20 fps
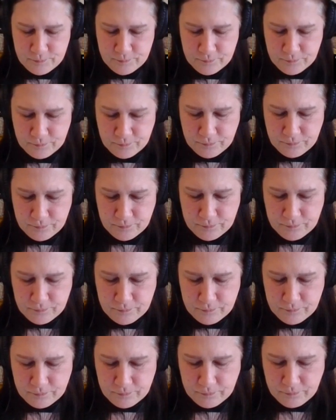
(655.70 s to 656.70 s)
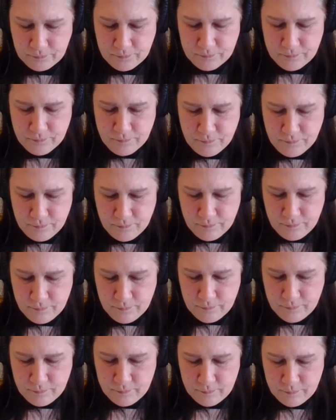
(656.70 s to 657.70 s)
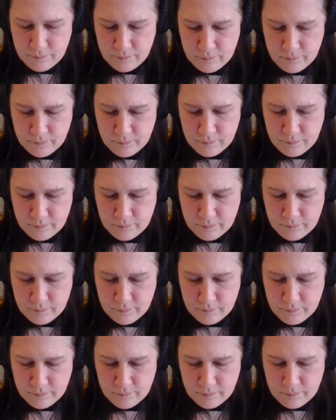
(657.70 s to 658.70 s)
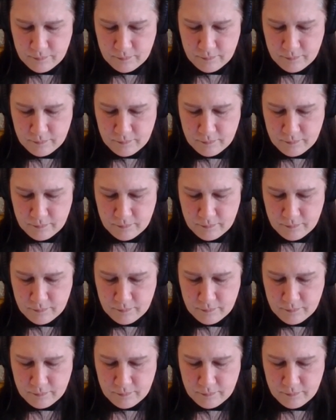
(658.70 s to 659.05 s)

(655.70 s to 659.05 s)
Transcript: (silence)